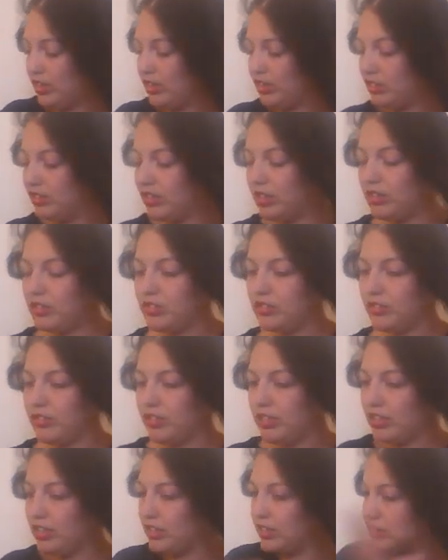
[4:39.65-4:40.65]
And you keep
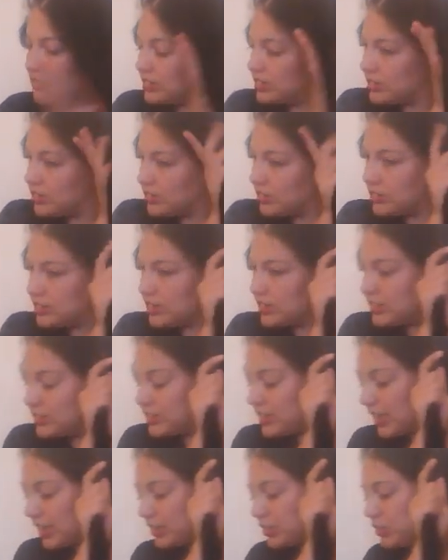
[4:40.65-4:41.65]
doing this until it's as
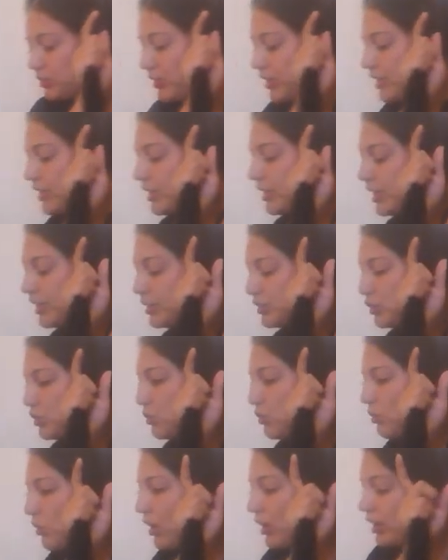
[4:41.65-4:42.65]
saturated as
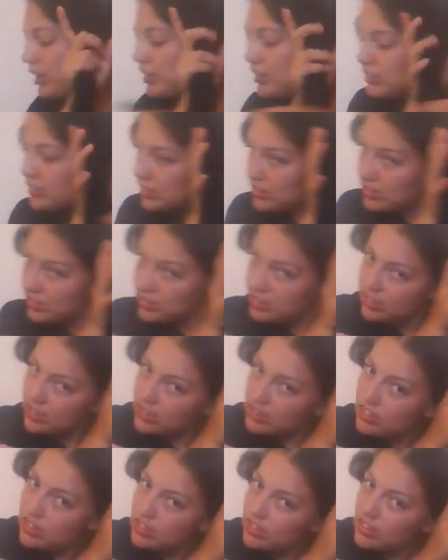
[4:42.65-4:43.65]
you want it.
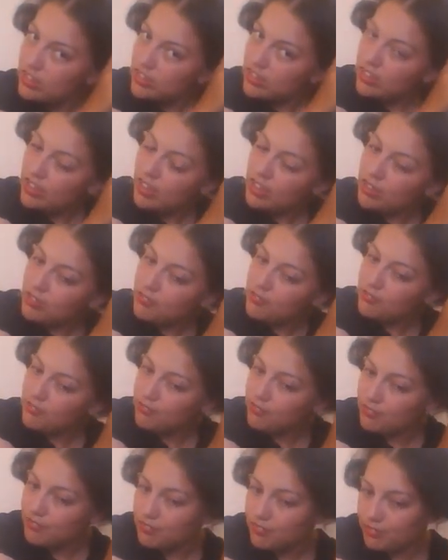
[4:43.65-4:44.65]
Now,
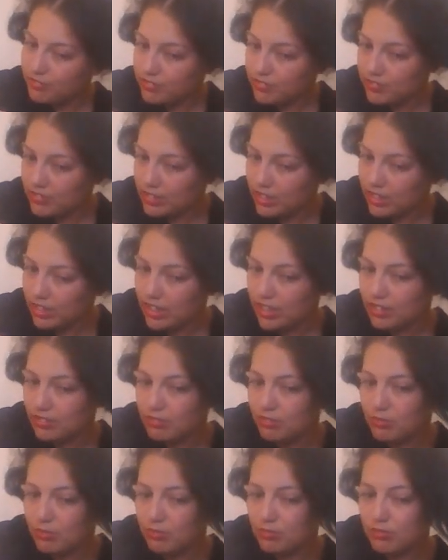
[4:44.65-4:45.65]

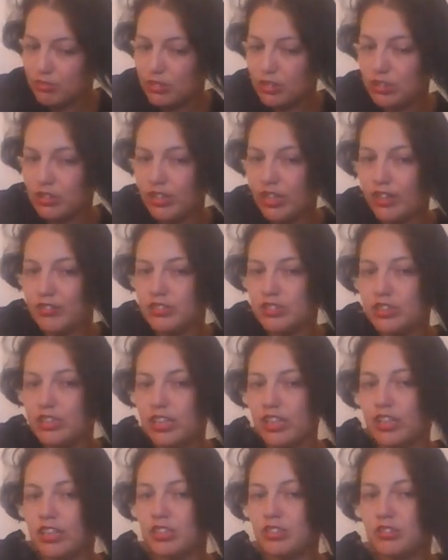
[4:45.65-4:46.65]
you have to
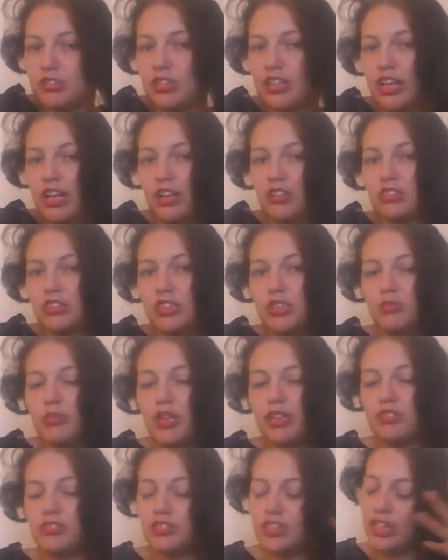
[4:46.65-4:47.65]
take into account the
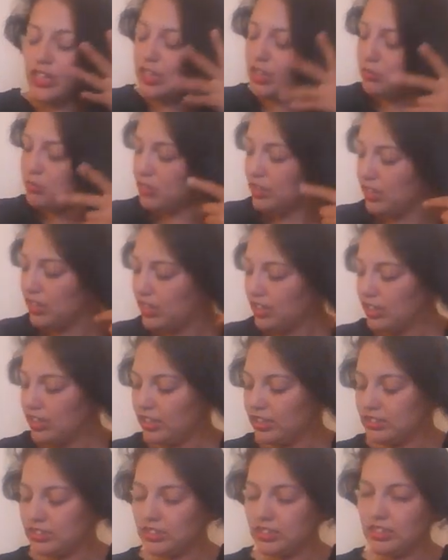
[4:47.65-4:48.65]
amount of time
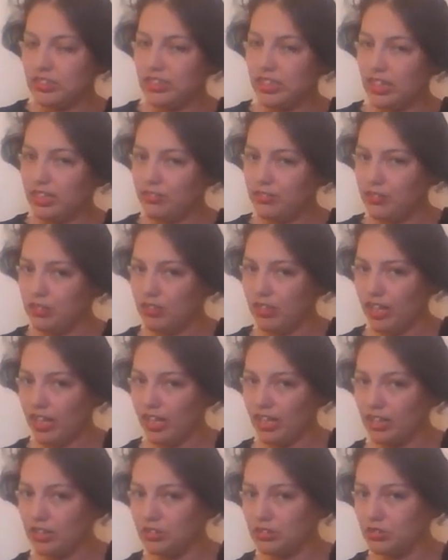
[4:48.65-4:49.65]
it's going to take for your
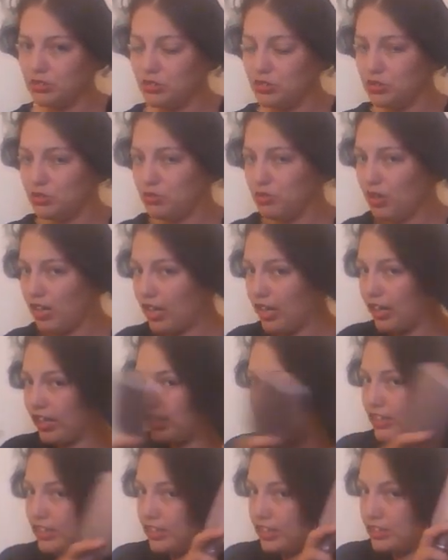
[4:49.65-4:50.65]
hair to dry
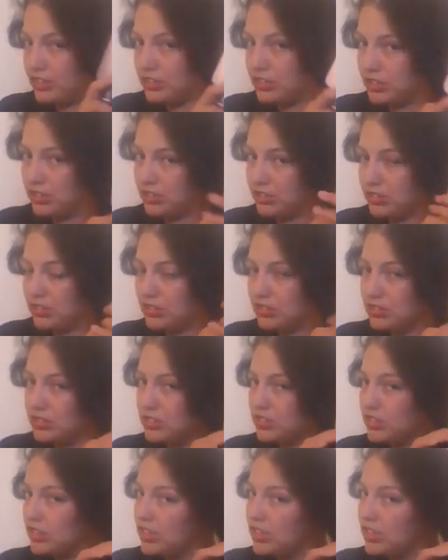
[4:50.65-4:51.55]
in these curls